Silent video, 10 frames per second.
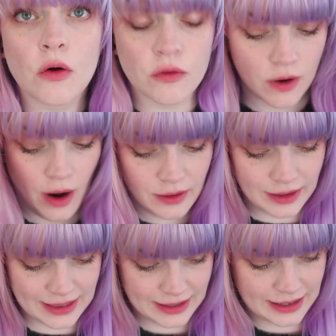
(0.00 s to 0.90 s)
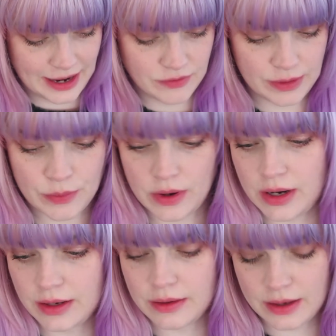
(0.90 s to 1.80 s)
Overall, I think every
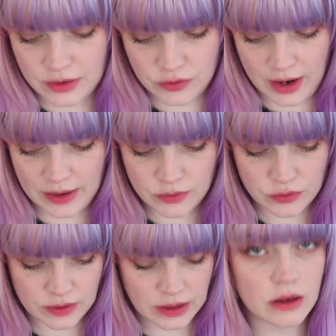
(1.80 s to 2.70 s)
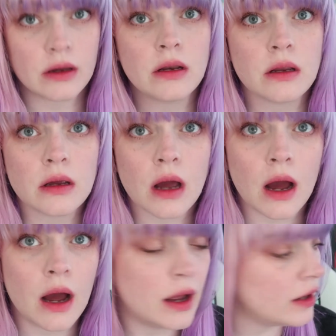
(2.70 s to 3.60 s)
product that I tried was really good.
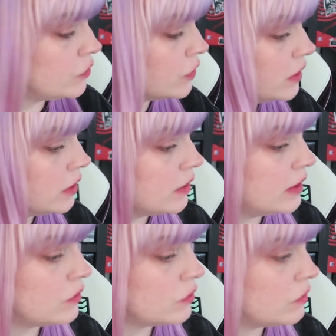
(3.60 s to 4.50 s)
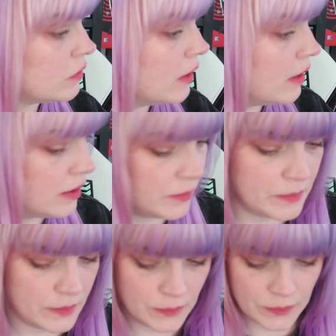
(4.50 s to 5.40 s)
Uh, if you're curious, uh,
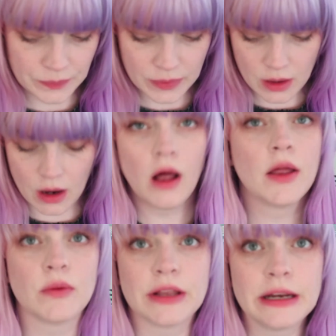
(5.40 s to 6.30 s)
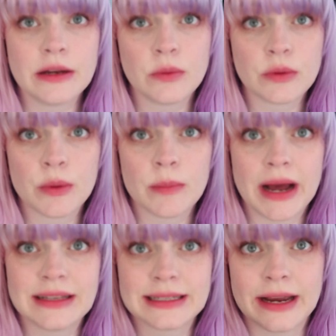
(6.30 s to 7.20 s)
all I really did was put
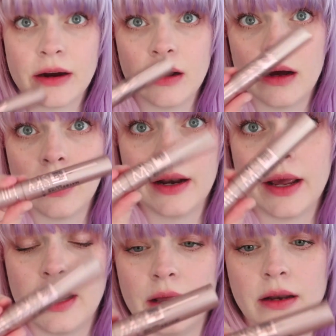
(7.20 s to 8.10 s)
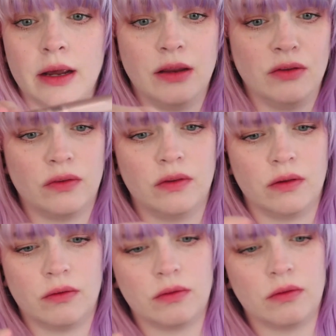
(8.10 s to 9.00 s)
mascara on, and I used
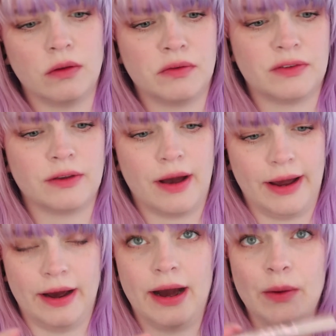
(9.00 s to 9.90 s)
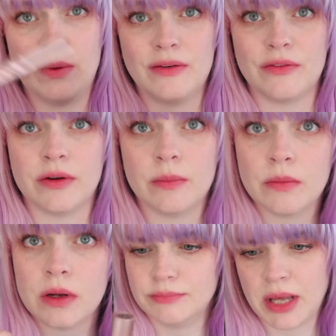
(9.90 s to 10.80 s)
this Sky High one
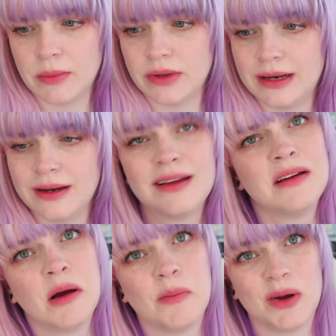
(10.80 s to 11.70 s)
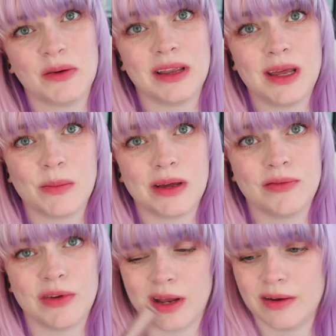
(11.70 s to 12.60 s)
from Maybelline. I'm not really a big
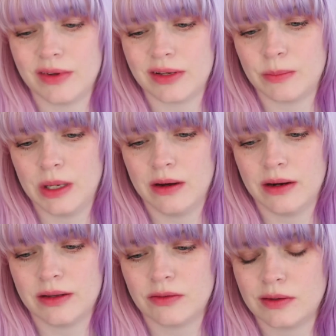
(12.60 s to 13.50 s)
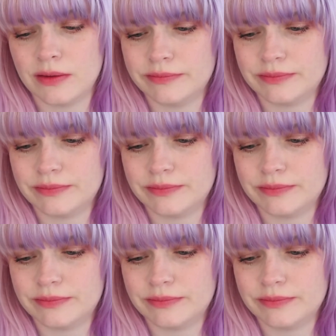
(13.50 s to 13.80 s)
fan of it, to be honest.